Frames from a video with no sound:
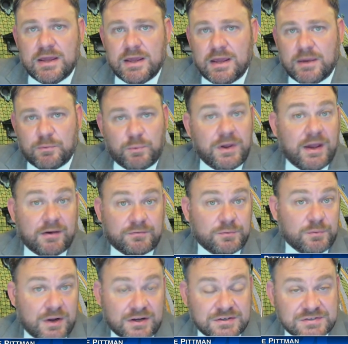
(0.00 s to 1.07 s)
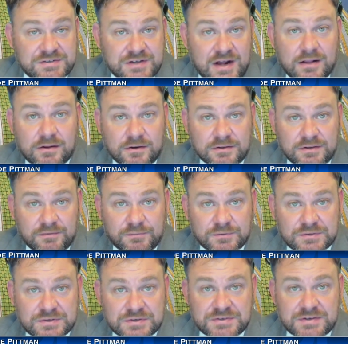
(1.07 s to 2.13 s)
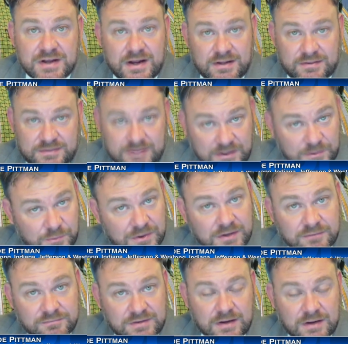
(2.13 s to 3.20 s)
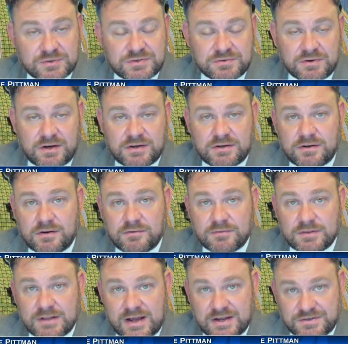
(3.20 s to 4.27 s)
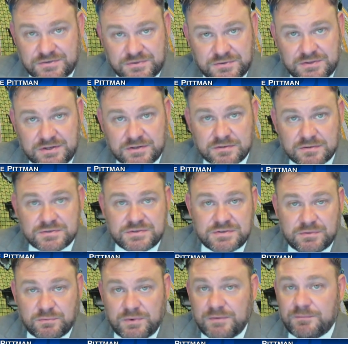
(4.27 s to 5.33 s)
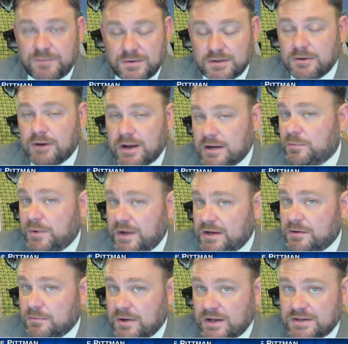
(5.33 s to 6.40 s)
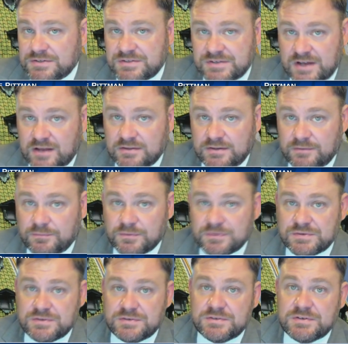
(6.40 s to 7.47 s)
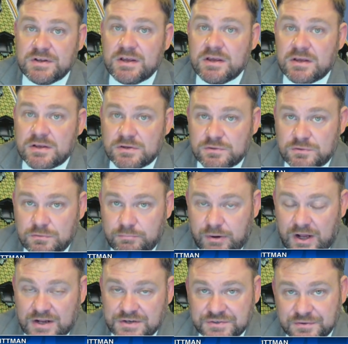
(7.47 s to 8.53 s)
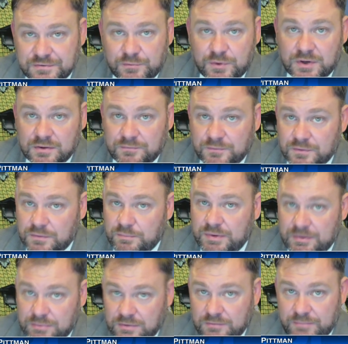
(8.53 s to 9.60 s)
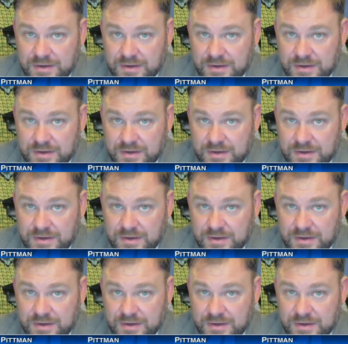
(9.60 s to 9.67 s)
And we have to reconcile our differences. I think we have demonstrated over the last 2 years that we figure out a way to reconcile differences, do positive work for the people of